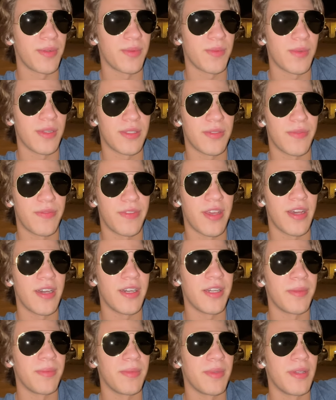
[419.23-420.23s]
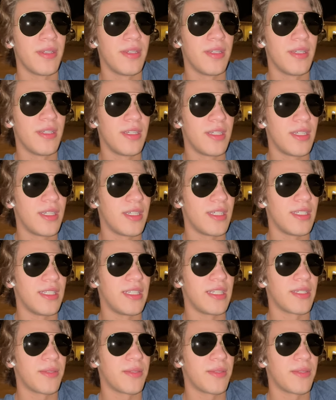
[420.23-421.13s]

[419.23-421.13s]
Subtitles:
waste of time, like